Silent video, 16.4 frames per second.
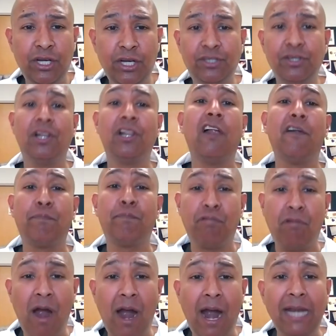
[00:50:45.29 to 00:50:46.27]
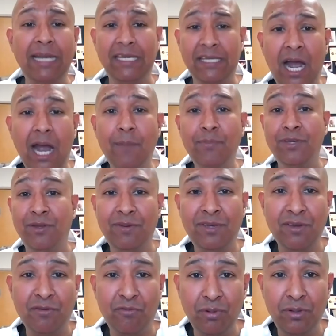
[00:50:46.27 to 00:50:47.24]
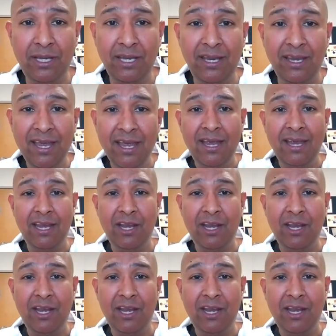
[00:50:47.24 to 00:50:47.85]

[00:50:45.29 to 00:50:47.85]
I took a lot of pride and time to really,